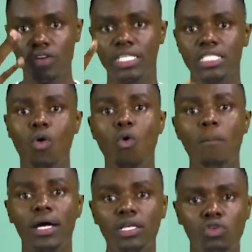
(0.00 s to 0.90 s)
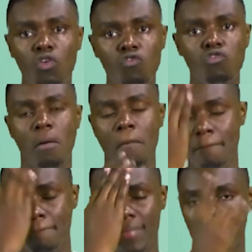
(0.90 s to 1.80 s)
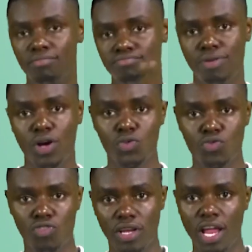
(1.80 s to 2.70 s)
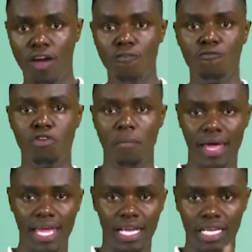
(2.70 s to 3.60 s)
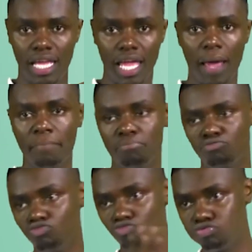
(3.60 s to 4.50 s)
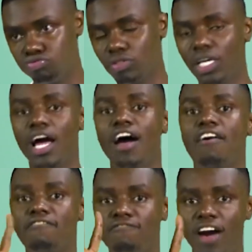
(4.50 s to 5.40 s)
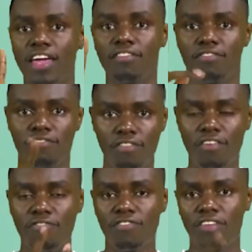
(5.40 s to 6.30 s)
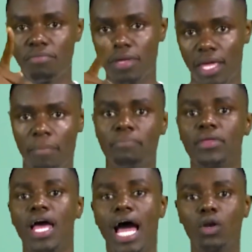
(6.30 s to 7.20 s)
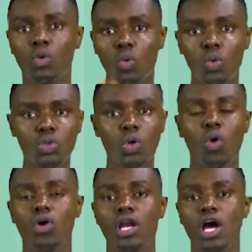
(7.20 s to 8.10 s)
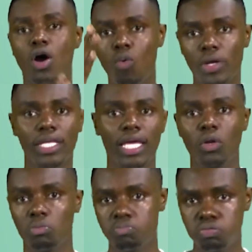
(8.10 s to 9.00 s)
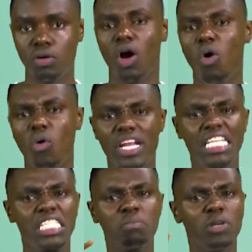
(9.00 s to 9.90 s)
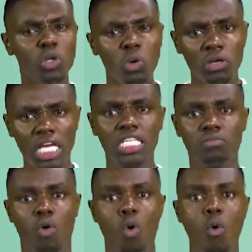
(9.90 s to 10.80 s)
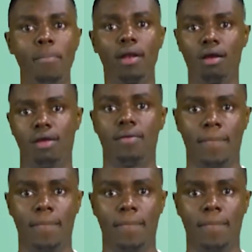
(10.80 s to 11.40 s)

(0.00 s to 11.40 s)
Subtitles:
The university operates from Monday to Friday from 8 a.m. to 5 p.m. and is closed on weekends and public holidays except in special circumstances.